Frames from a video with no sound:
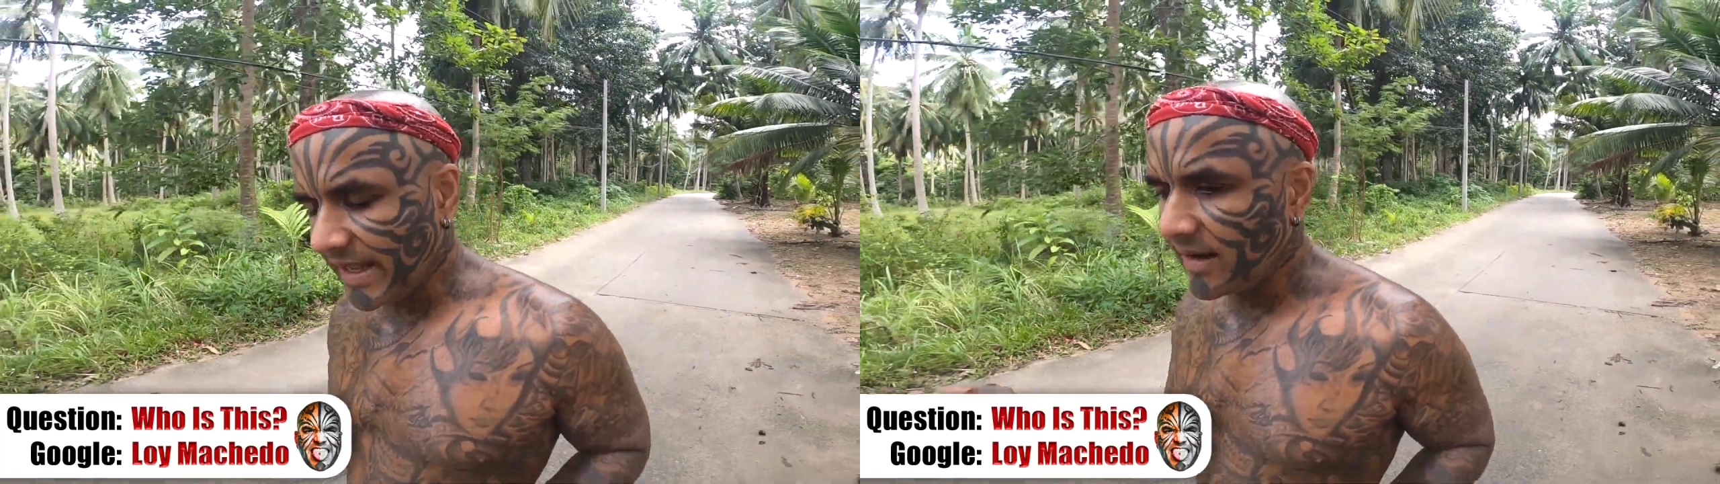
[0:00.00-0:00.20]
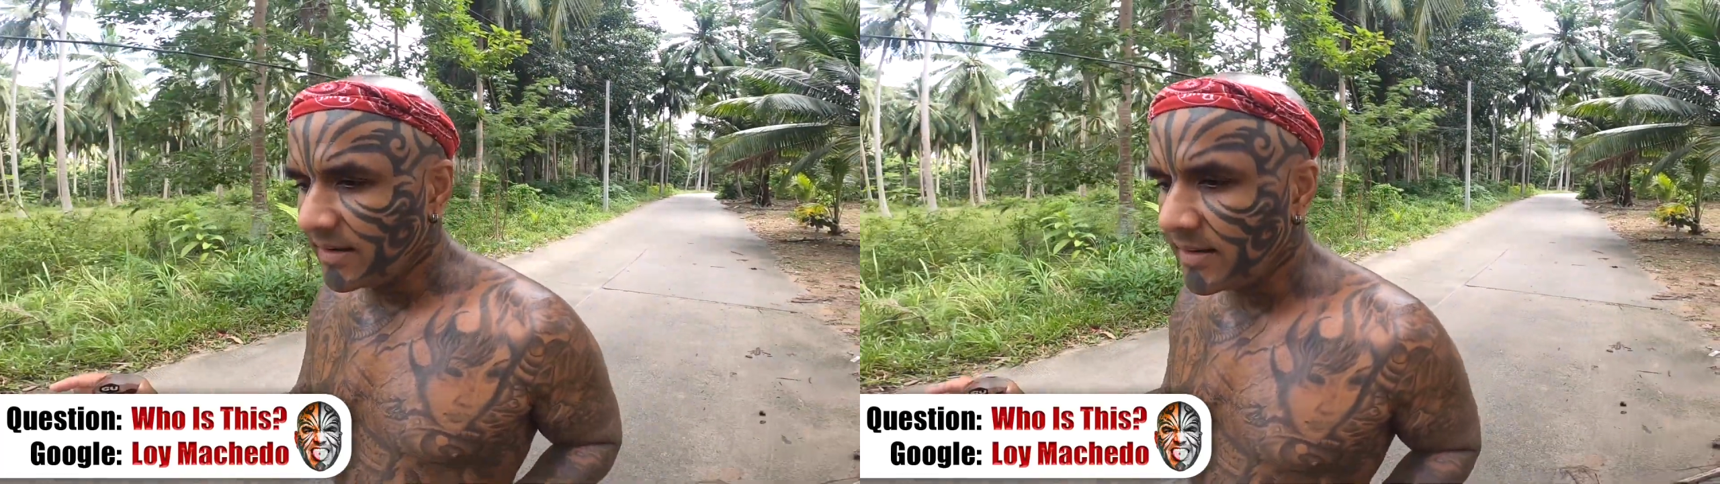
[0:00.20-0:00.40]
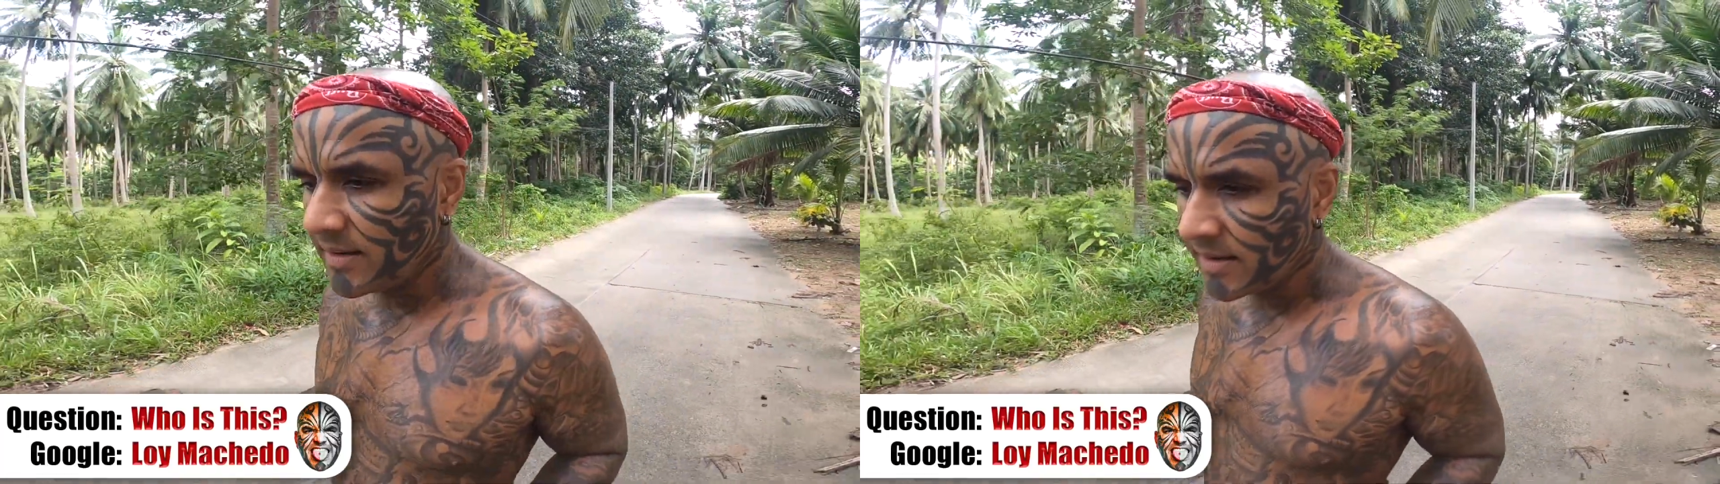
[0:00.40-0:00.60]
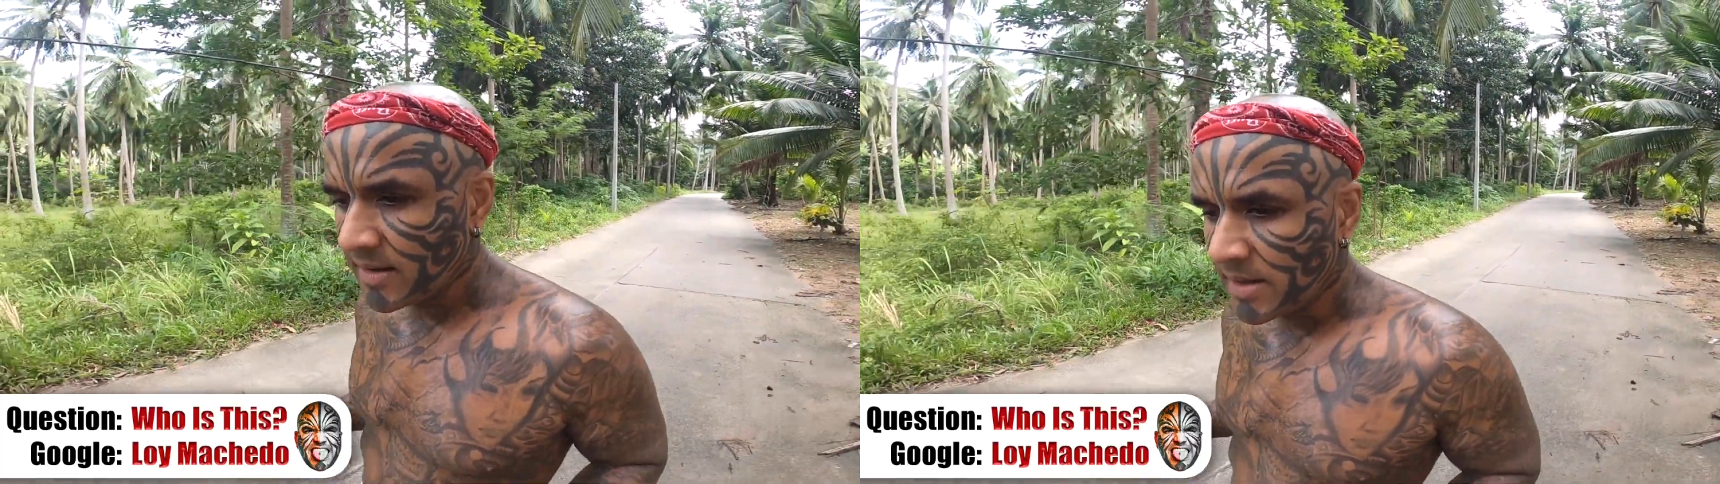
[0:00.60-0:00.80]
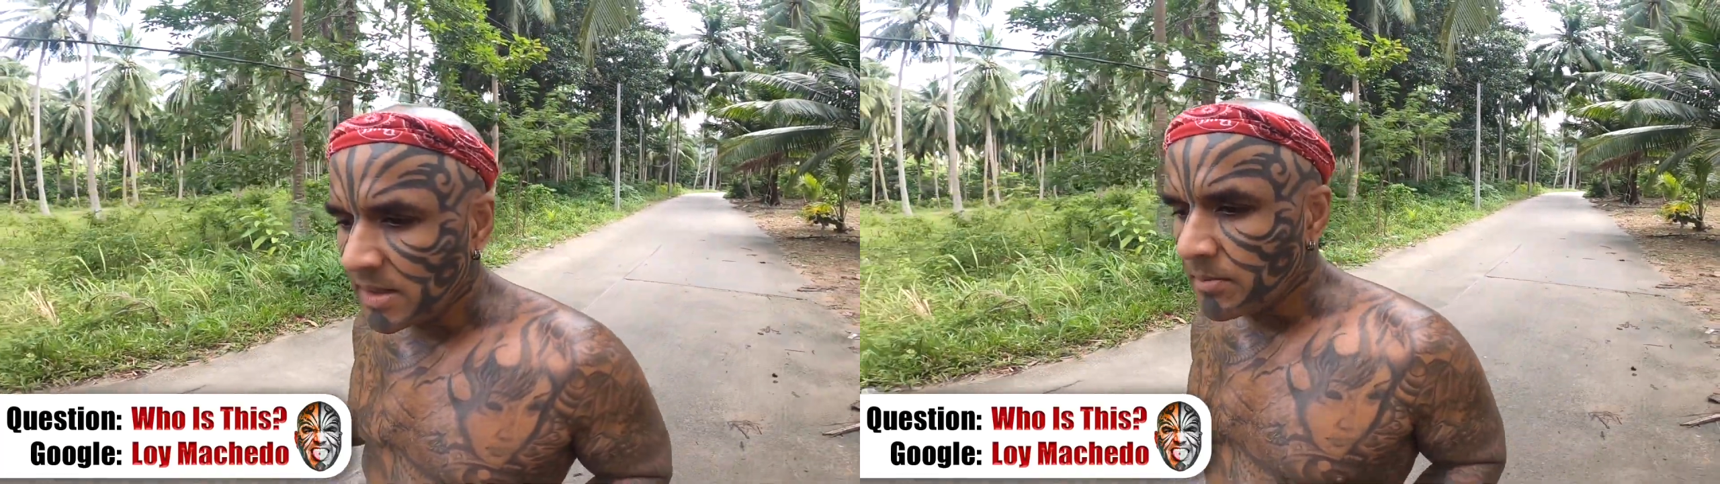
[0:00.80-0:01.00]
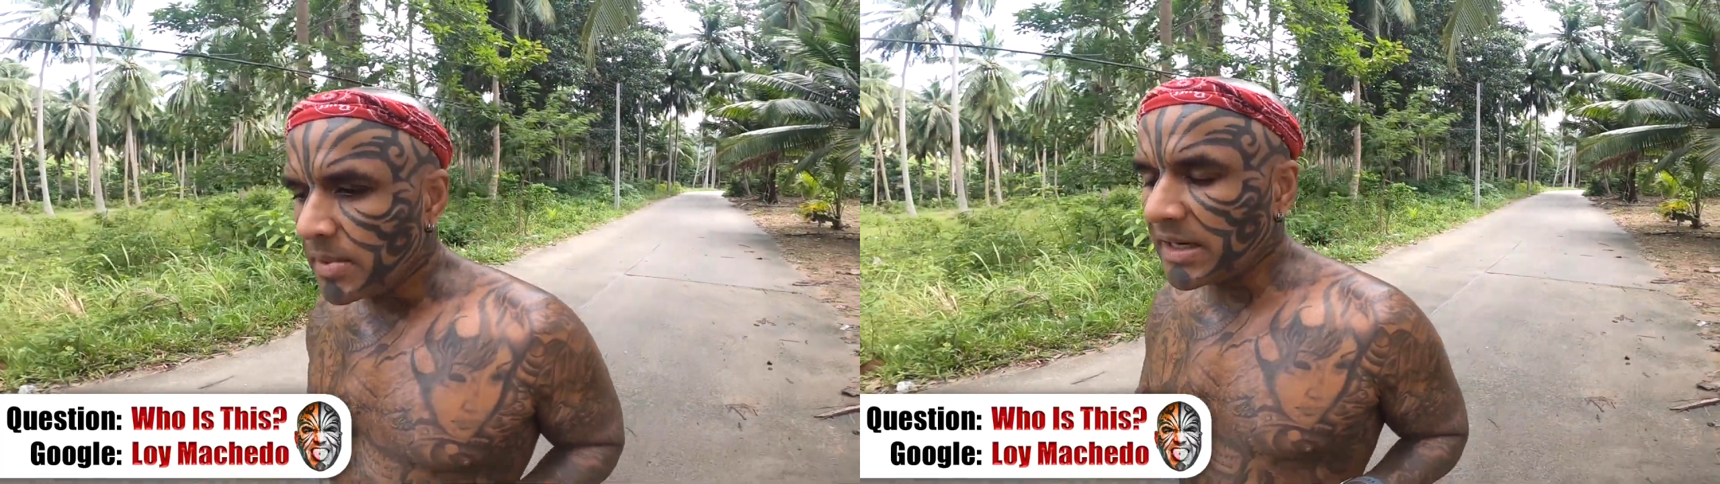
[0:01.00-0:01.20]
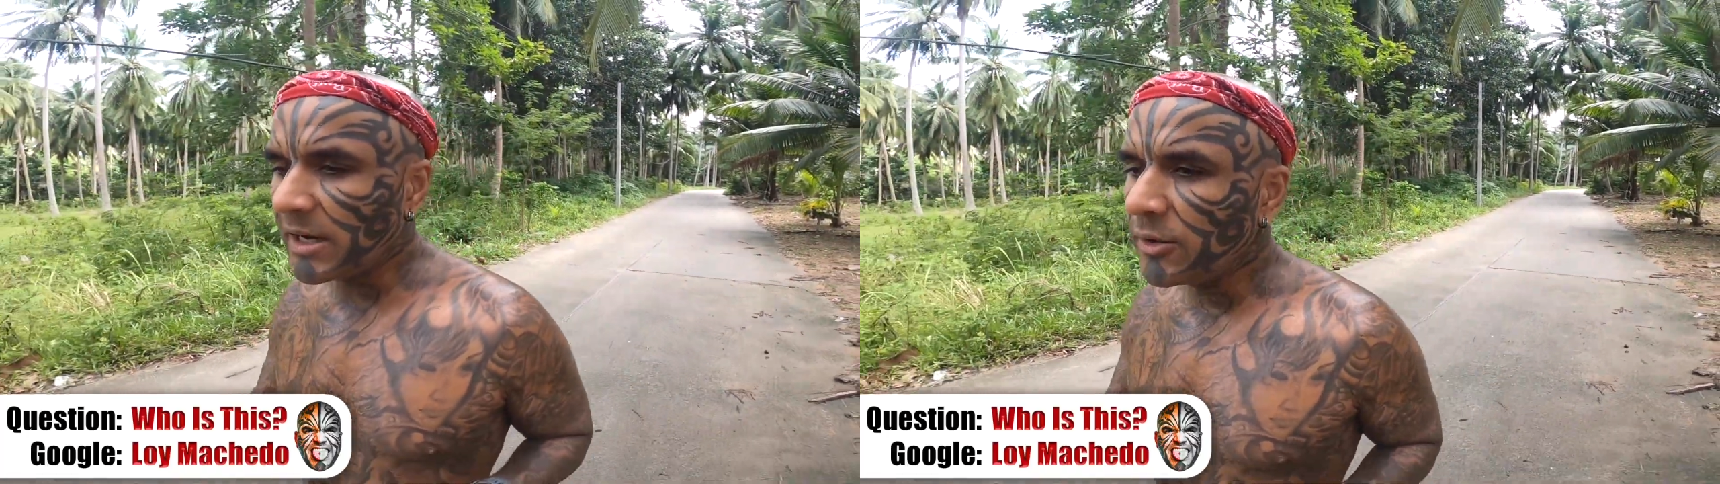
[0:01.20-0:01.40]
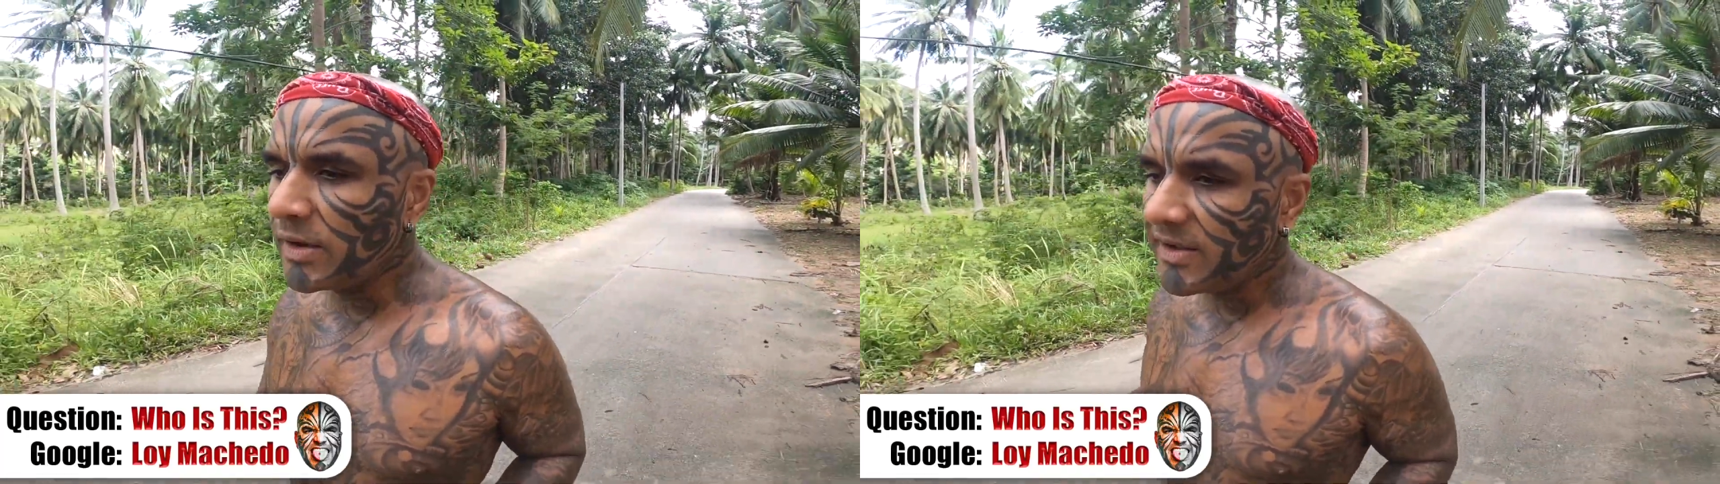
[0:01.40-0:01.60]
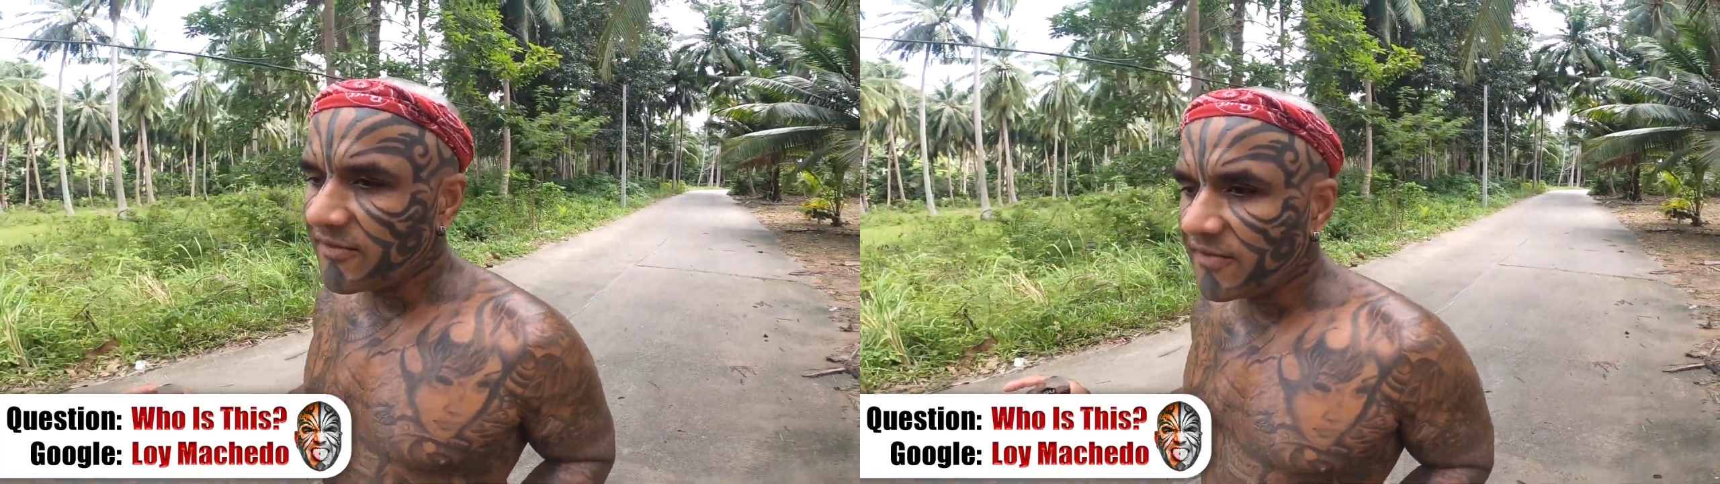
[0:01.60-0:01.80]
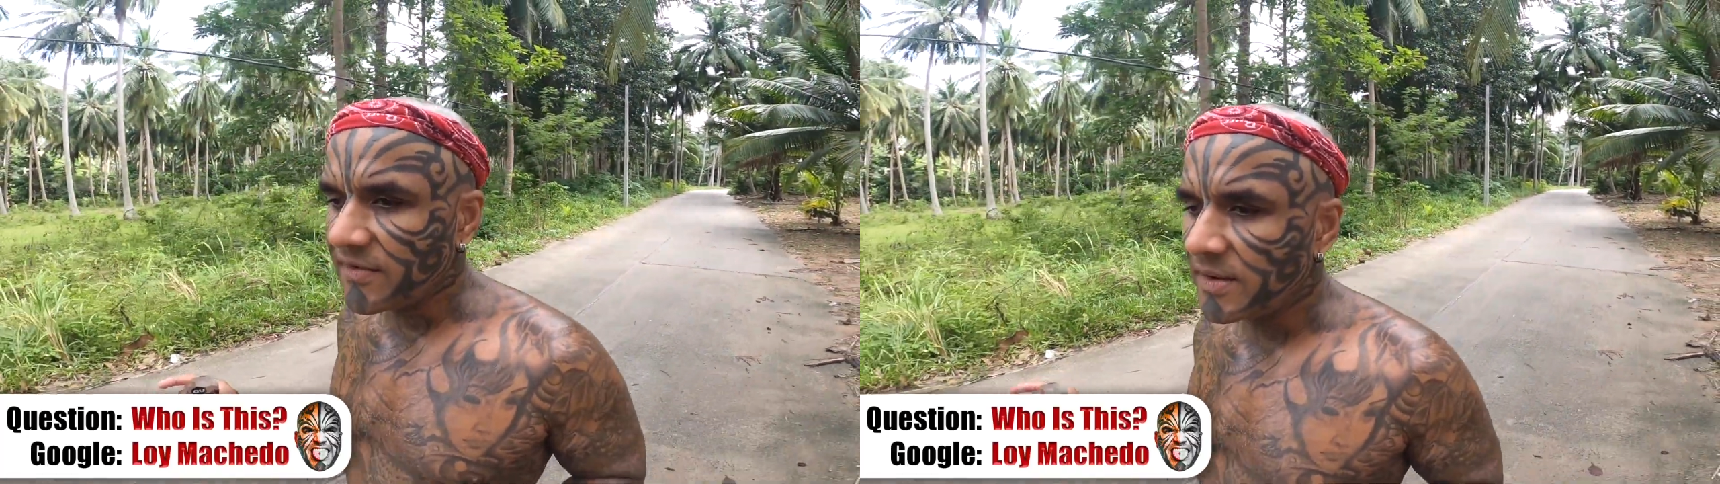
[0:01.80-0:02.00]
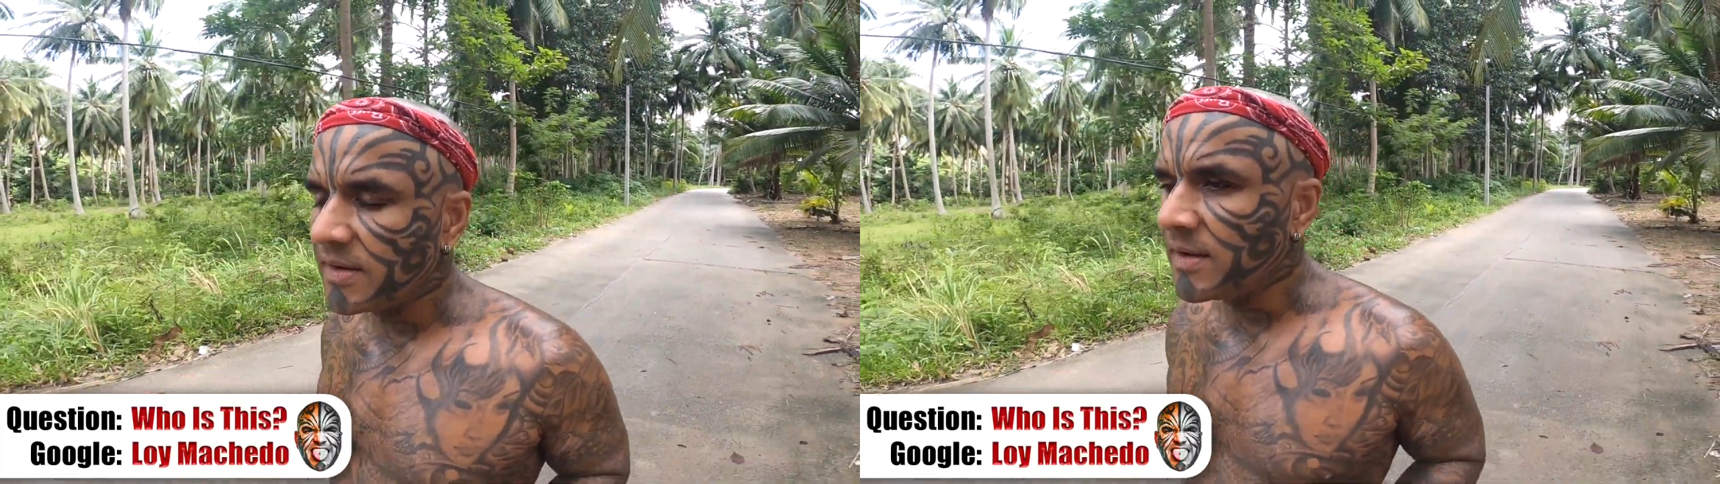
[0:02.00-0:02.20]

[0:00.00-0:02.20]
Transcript: 10. But now, if